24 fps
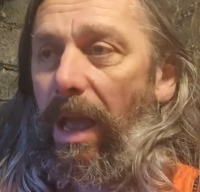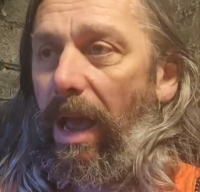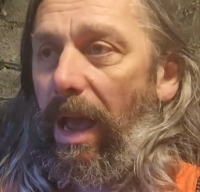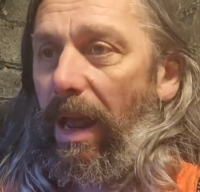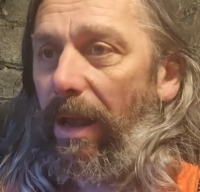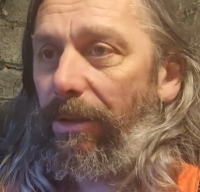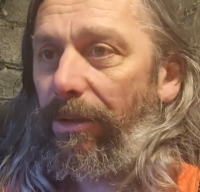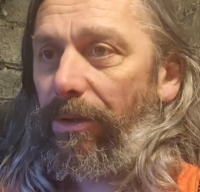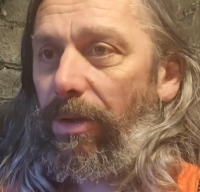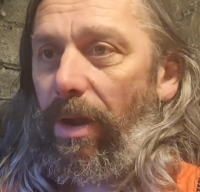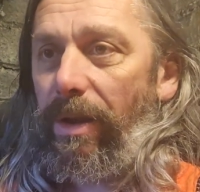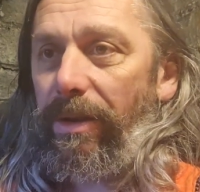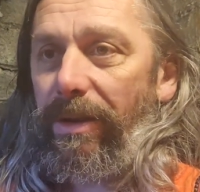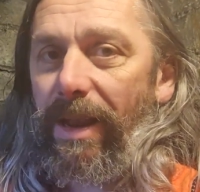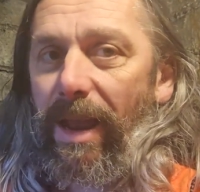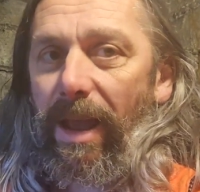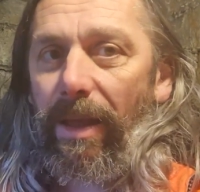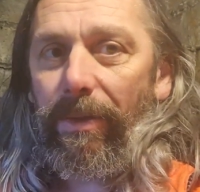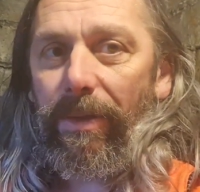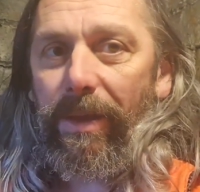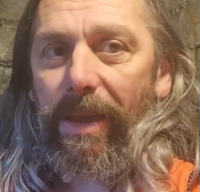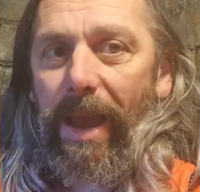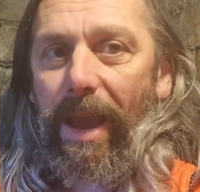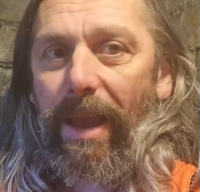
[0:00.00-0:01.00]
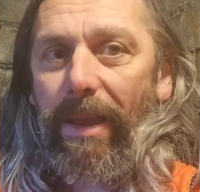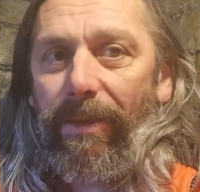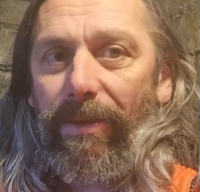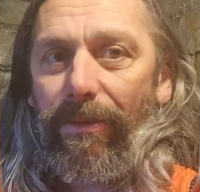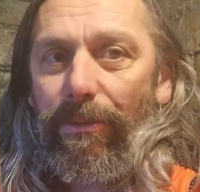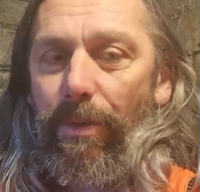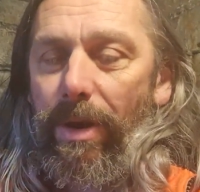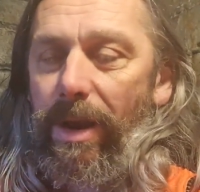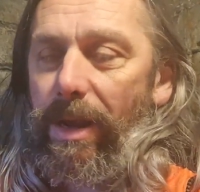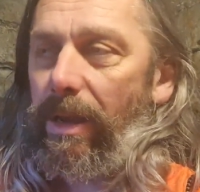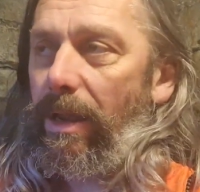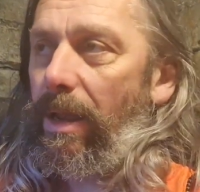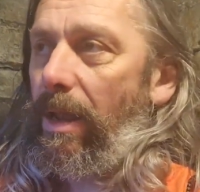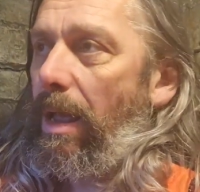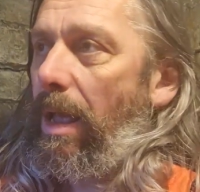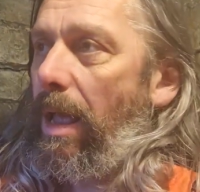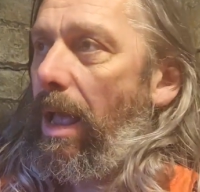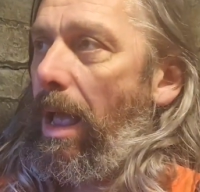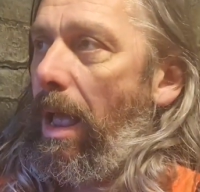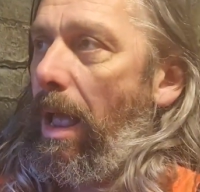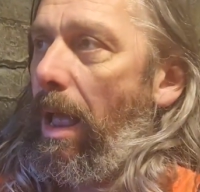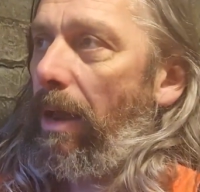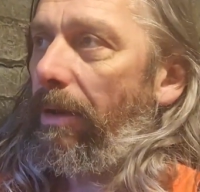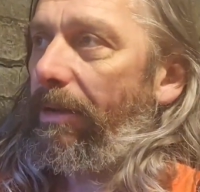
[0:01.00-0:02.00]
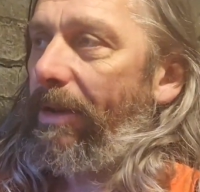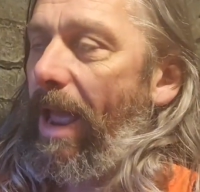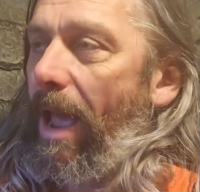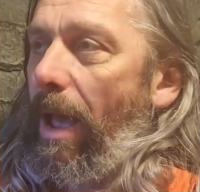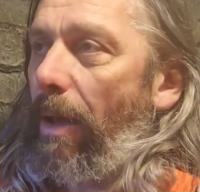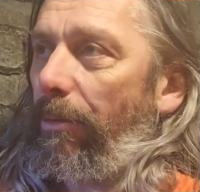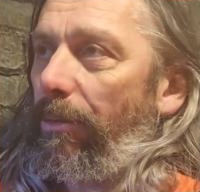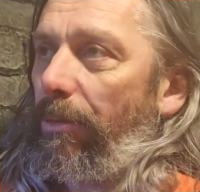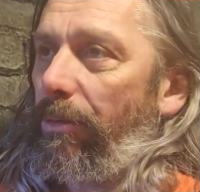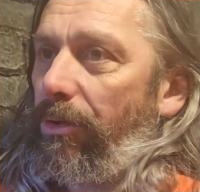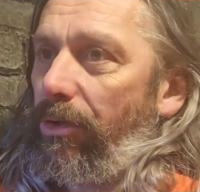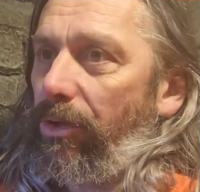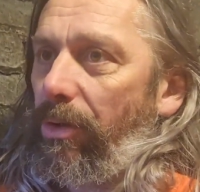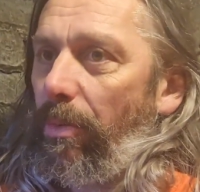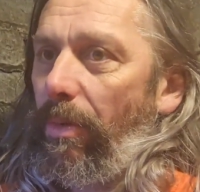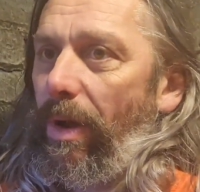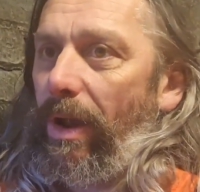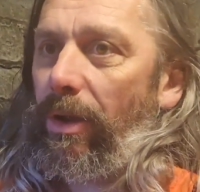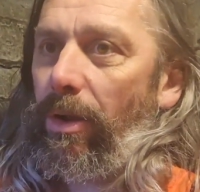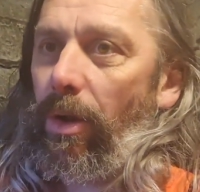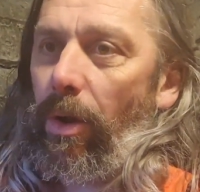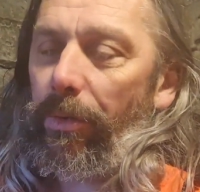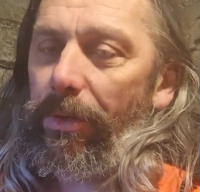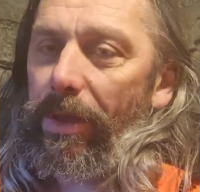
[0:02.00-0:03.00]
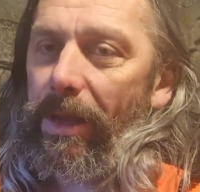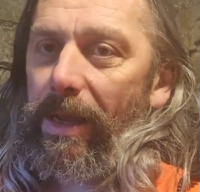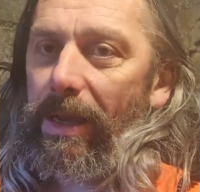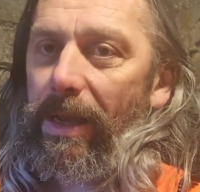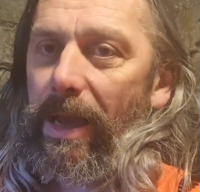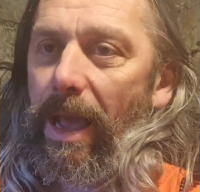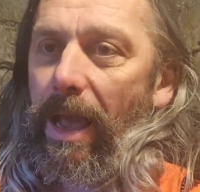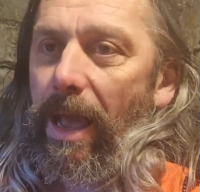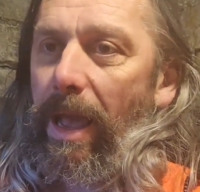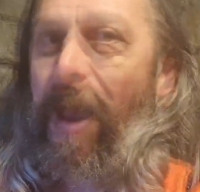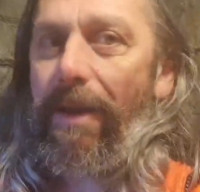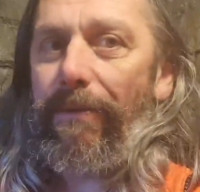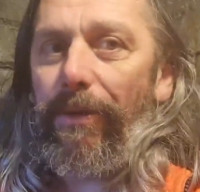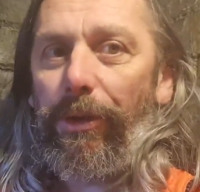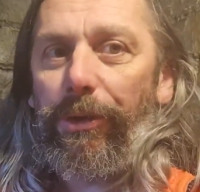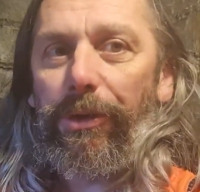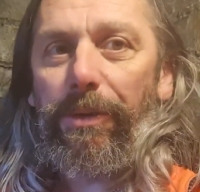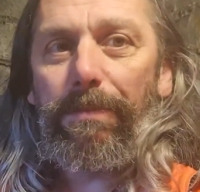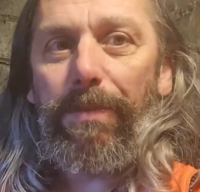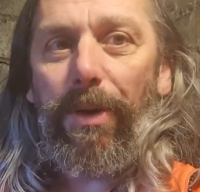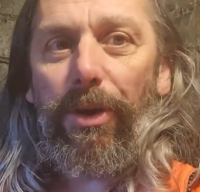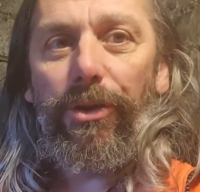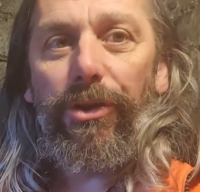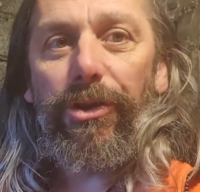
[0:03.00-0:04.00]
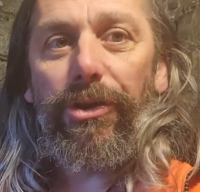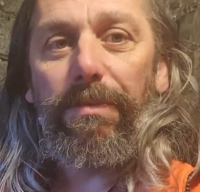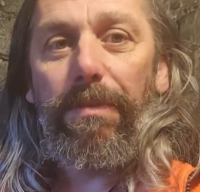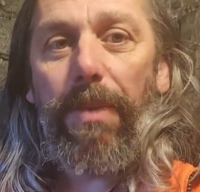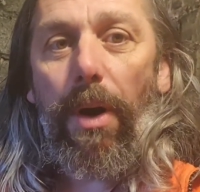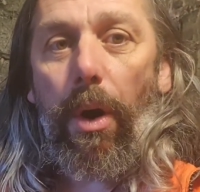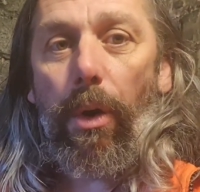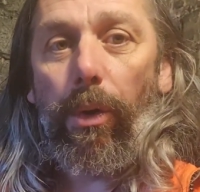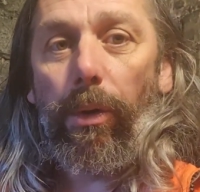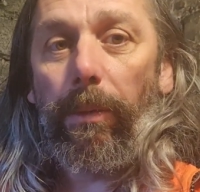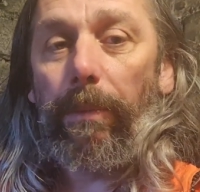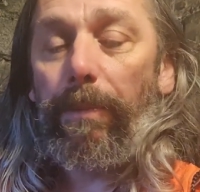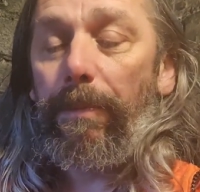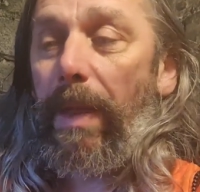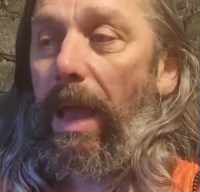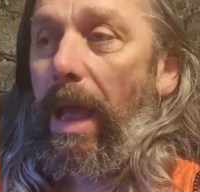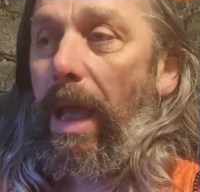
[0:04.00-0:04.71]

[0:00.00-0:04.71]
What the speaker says: I was going down the A3, down somewhere called the Devil's Punch Bowl.